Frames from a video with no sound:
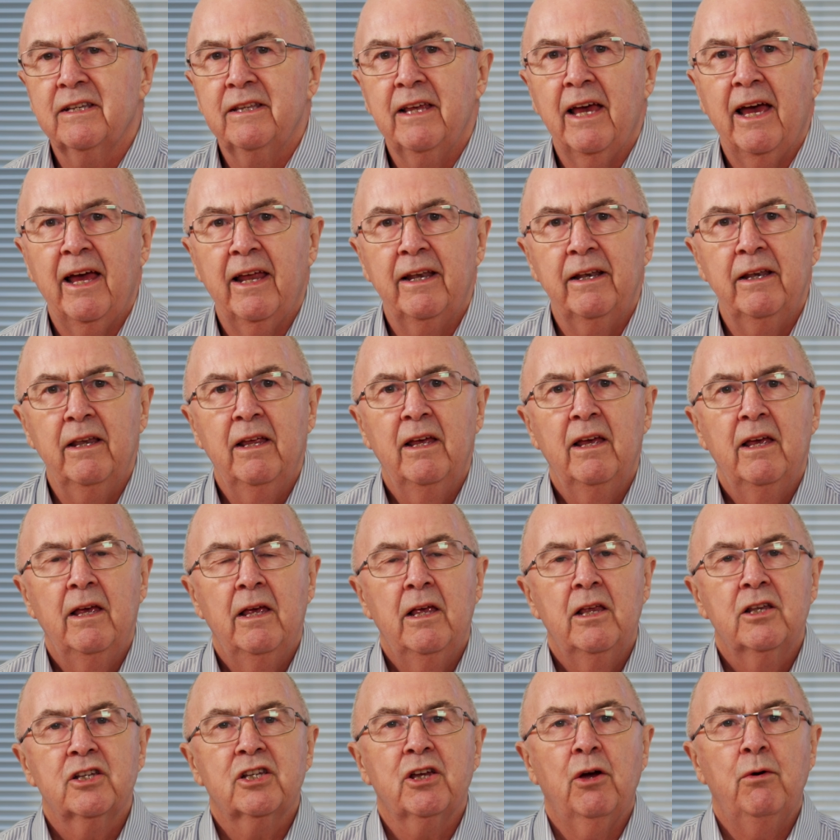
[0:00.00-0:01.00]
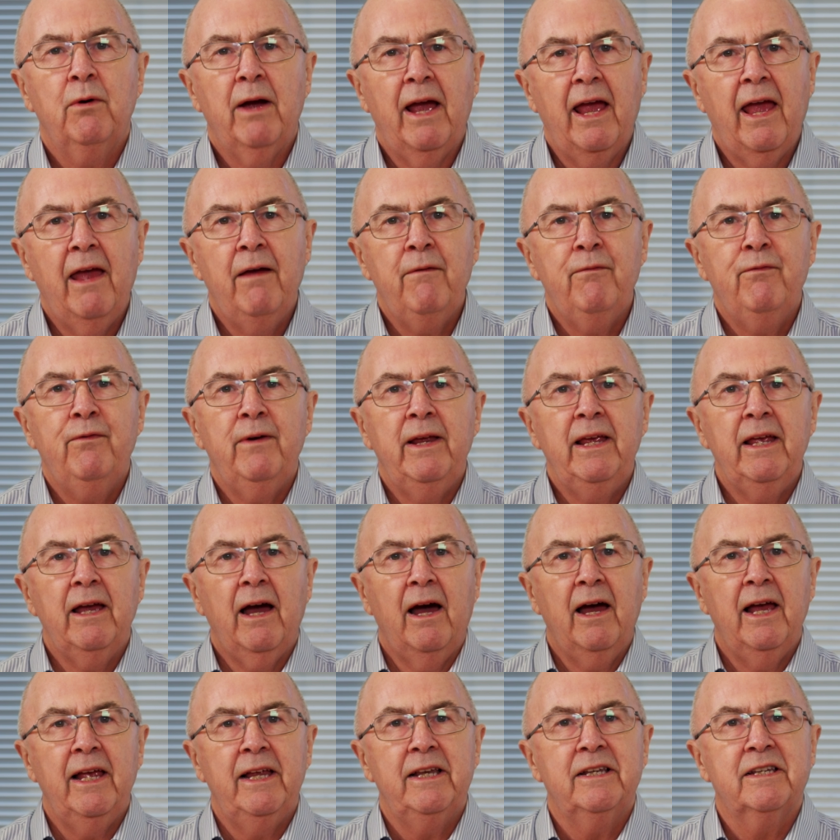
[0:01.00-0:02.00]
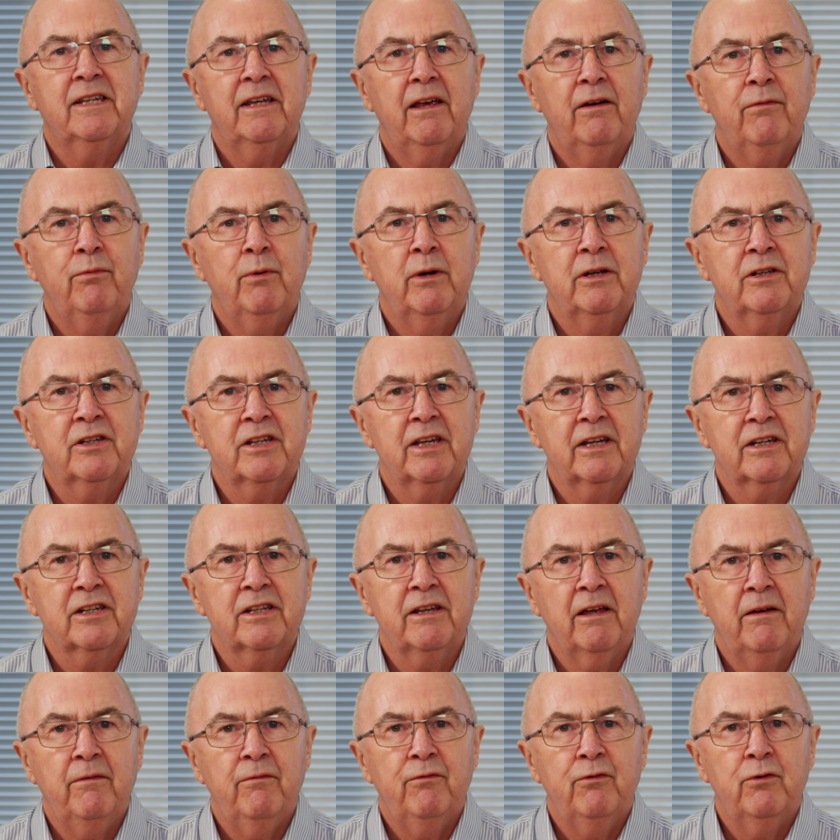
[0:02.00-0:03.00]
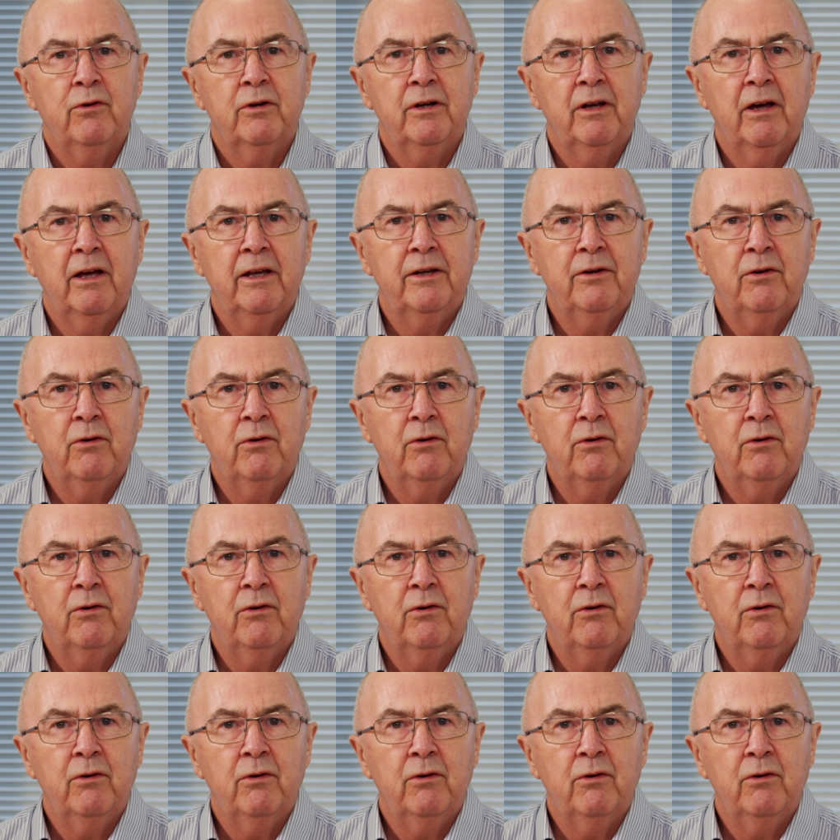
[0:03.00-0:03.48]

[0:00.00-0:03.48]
then. So every IATF 16949